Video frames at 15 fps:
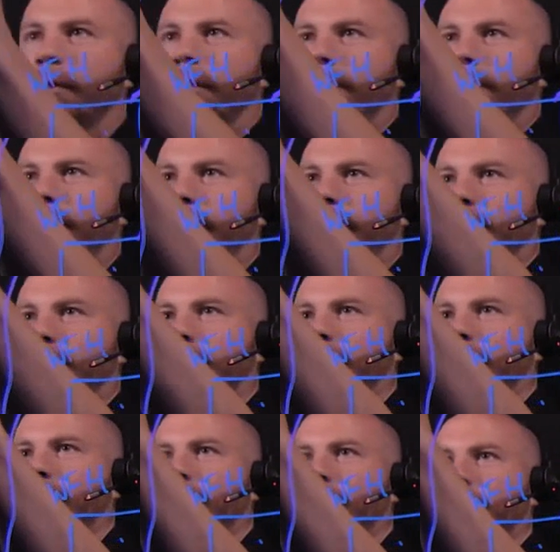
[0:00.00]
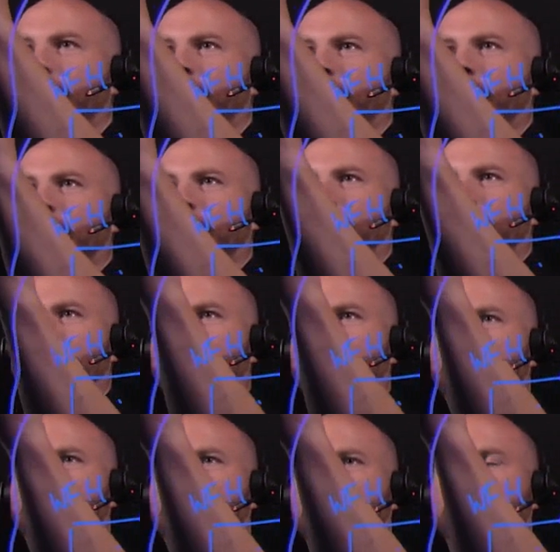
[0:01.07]
Things like layer
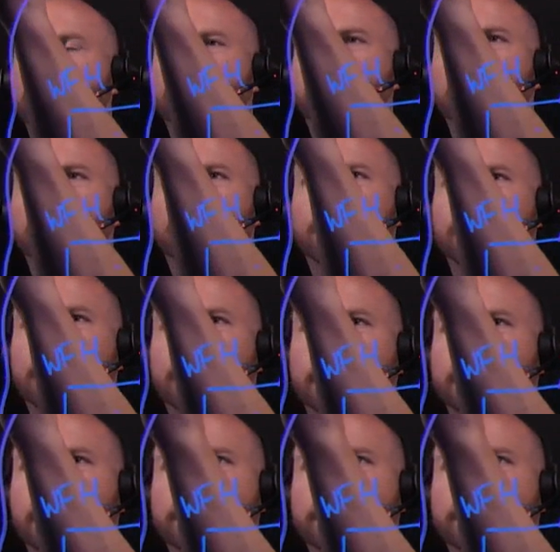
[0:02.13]
4 firewalling,